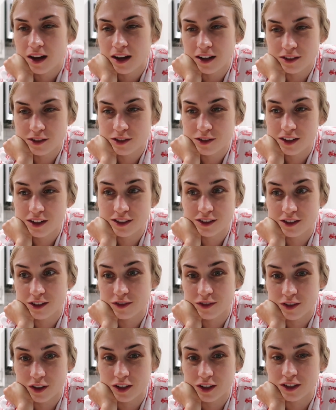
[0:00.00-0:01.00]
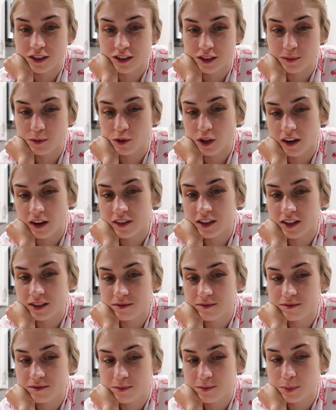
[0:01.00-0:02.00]
Until I start falling asleep
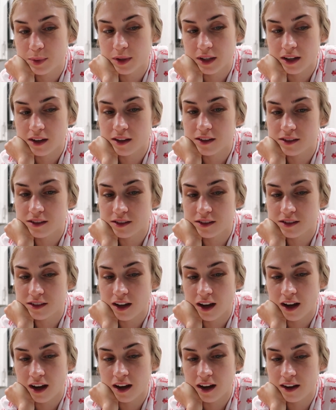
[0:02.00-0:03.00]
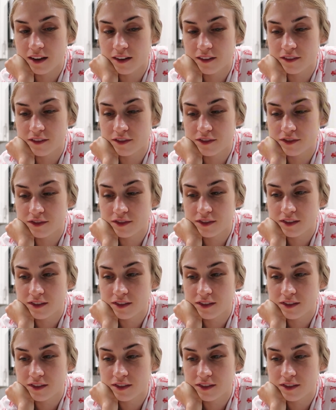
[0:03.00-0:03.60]
driving because I've